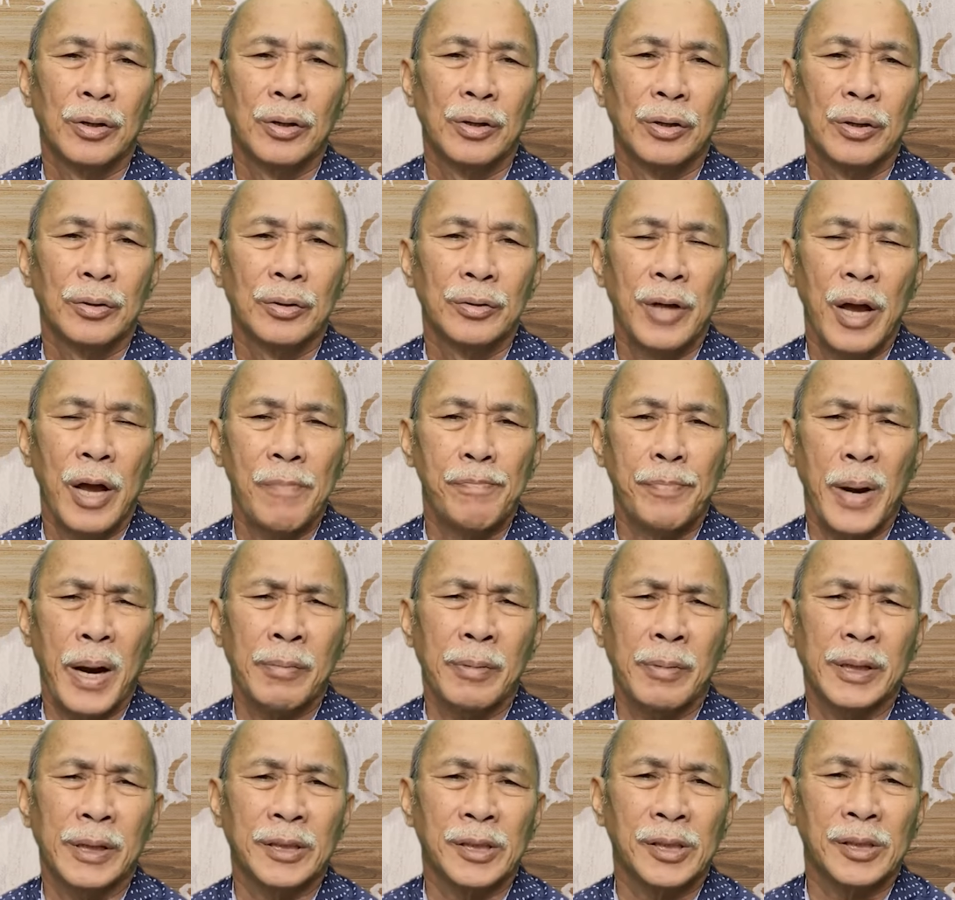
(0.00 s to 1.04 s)
they
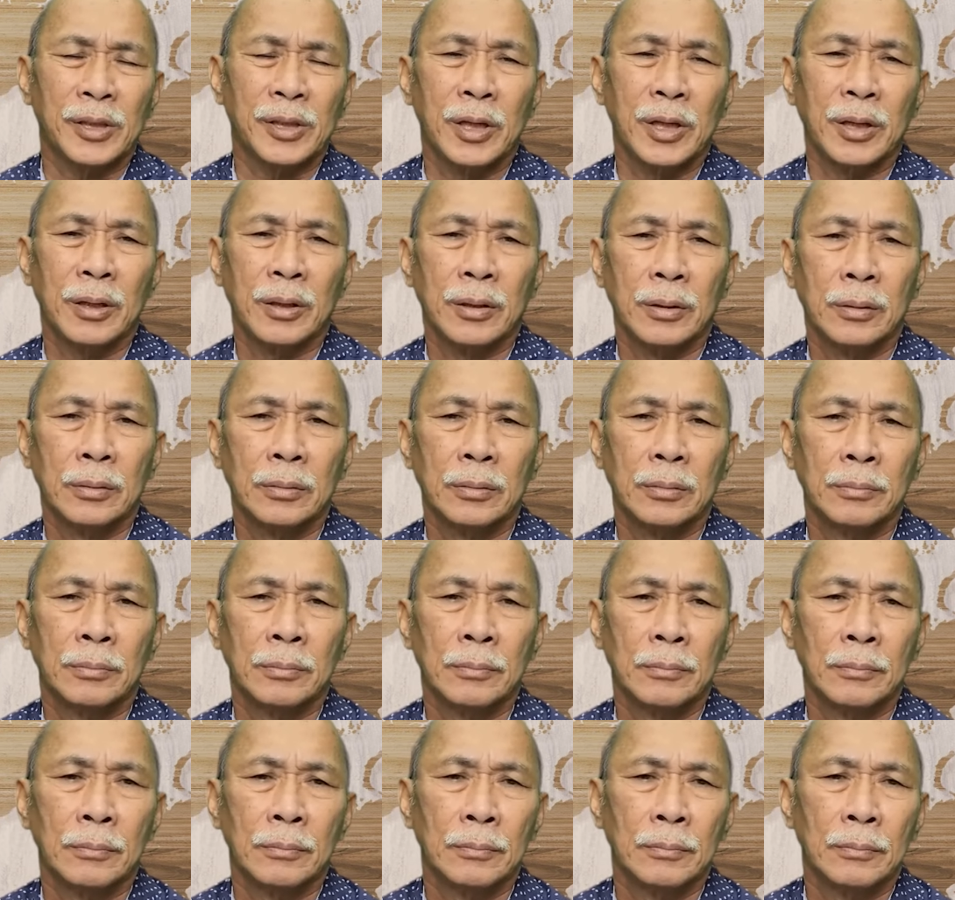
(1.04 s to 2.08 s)
perished.
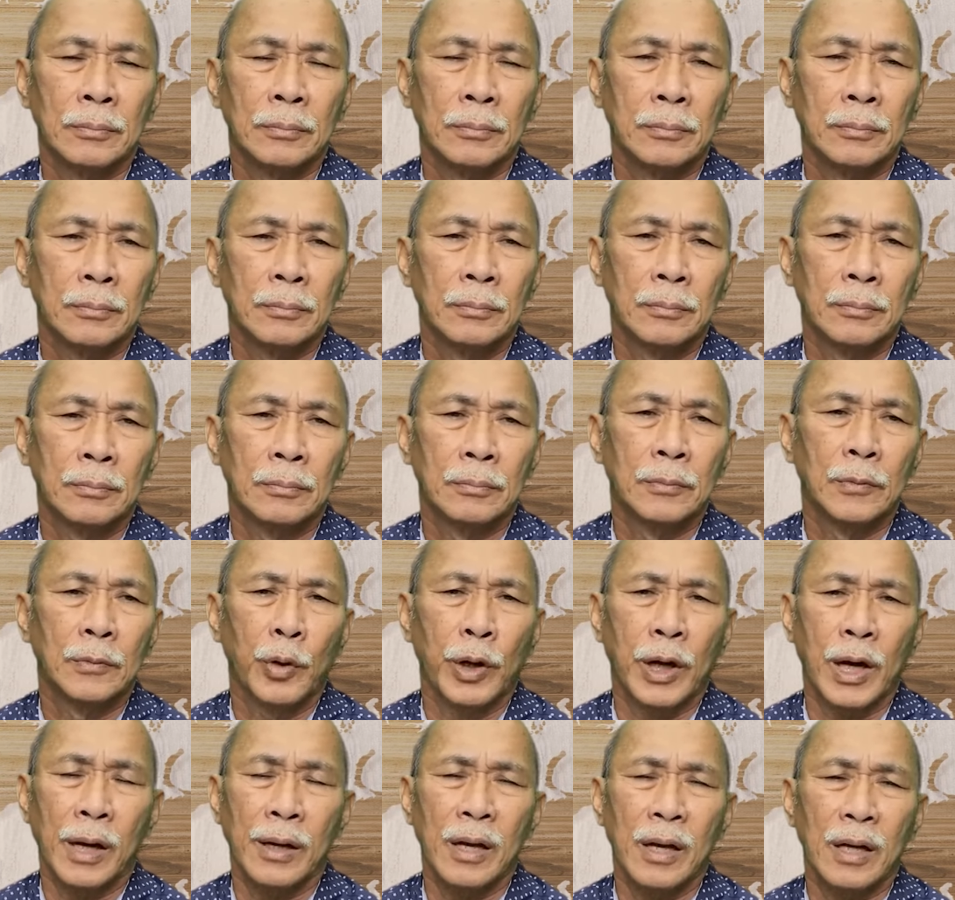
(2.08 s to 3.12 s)
We
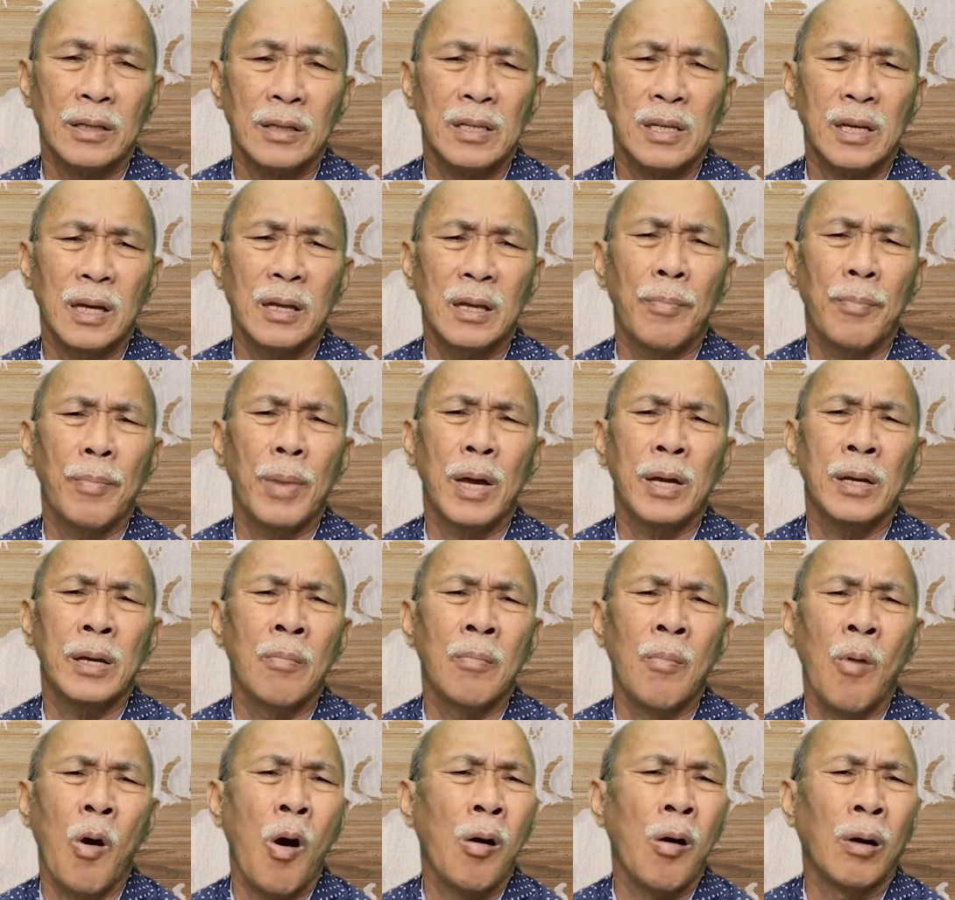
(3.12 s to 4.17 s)
cannot see them
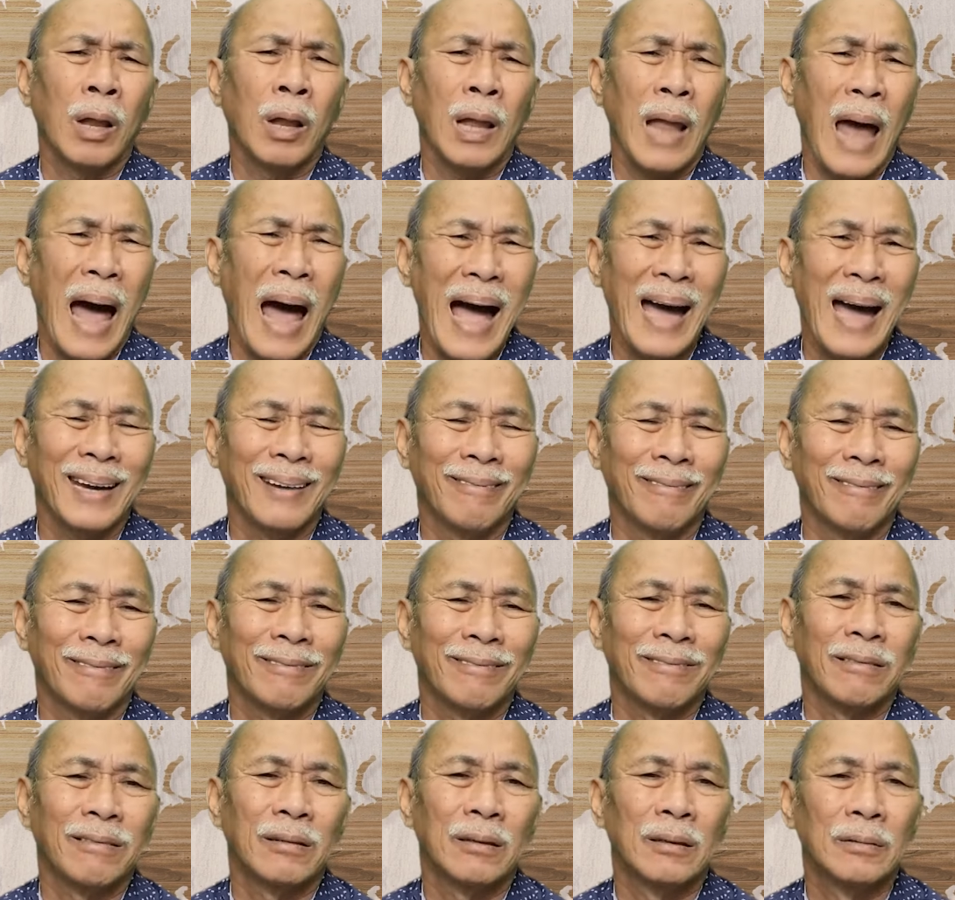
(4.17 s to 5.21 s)
anymore live.
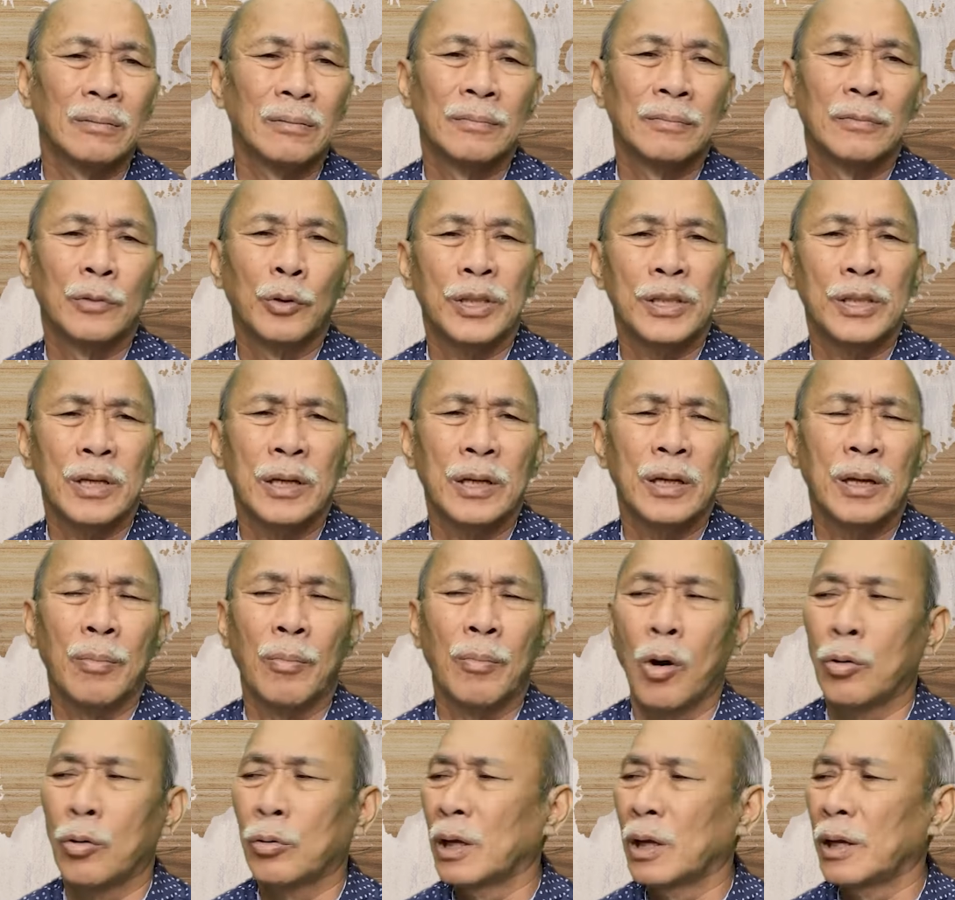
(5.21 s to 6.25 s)
We see them
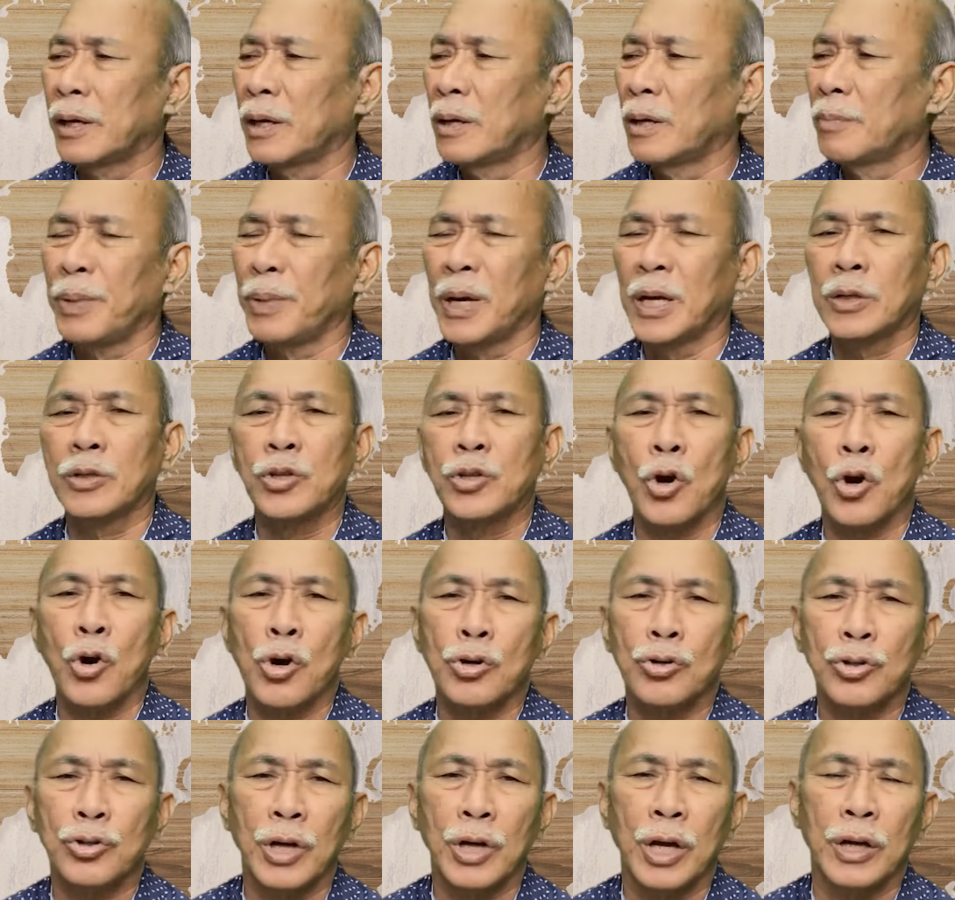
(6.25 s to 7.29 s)
only in
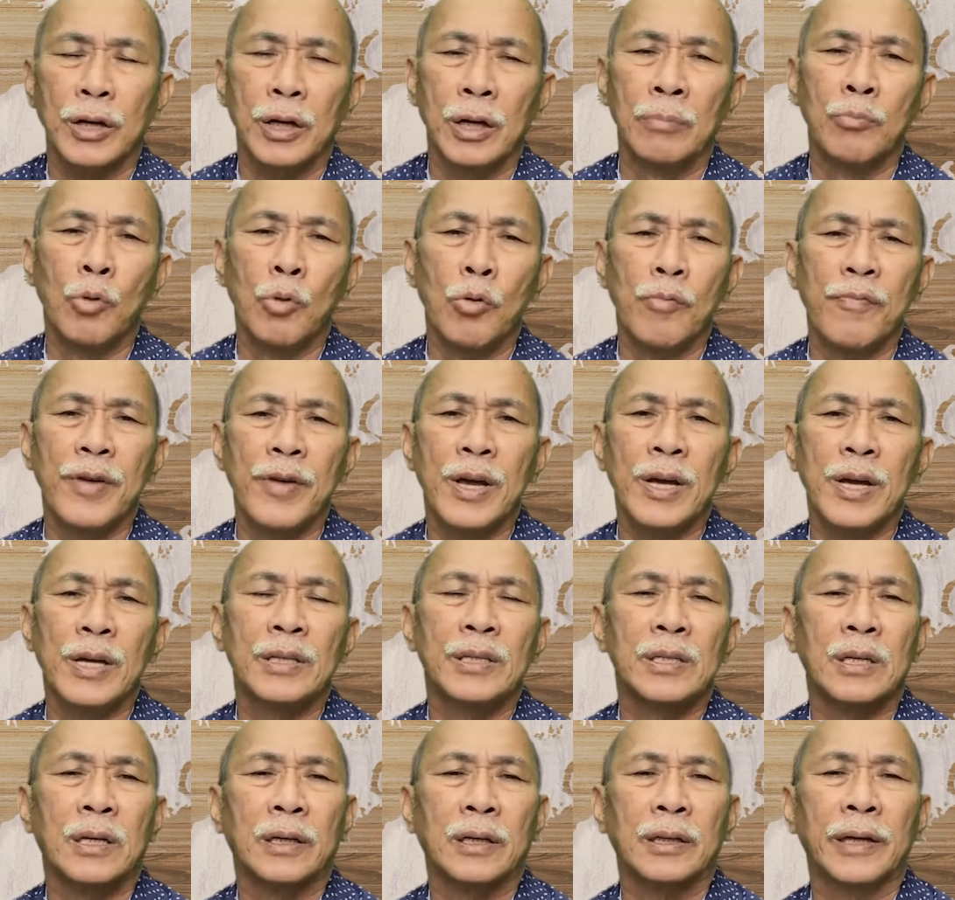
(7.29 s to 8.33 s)
pictures and in
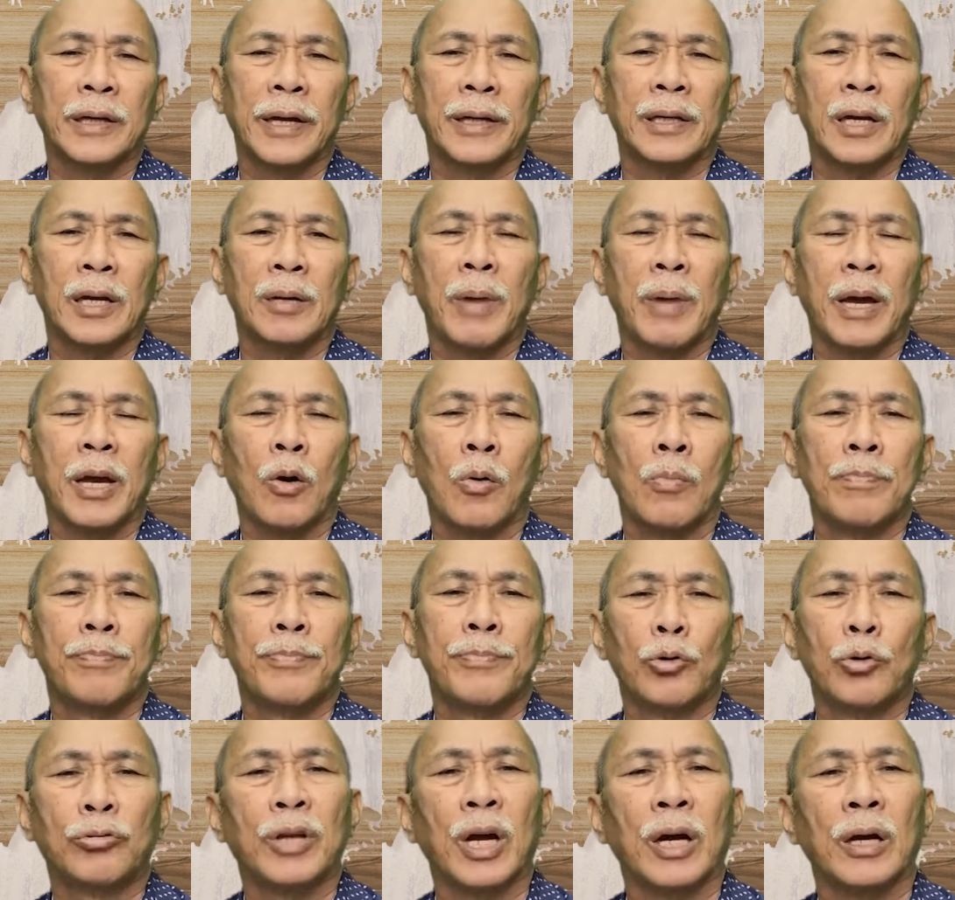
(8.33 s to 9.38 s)
movies created by
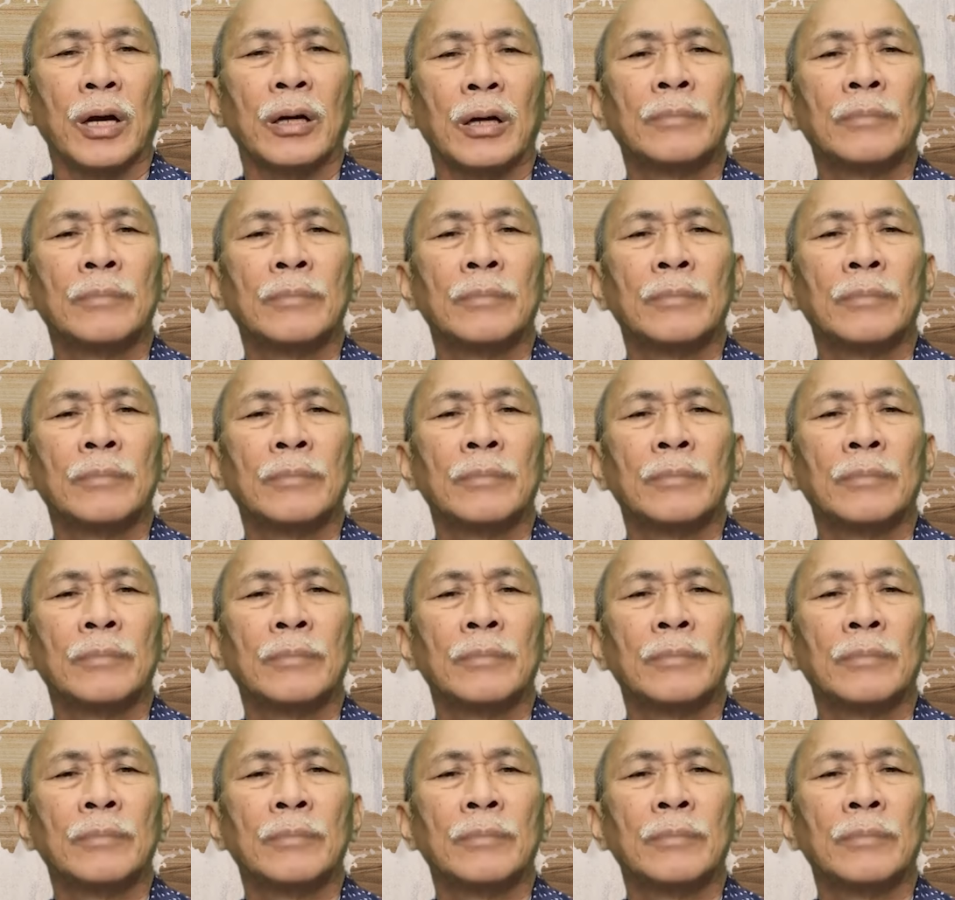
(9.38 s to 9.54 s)
computer.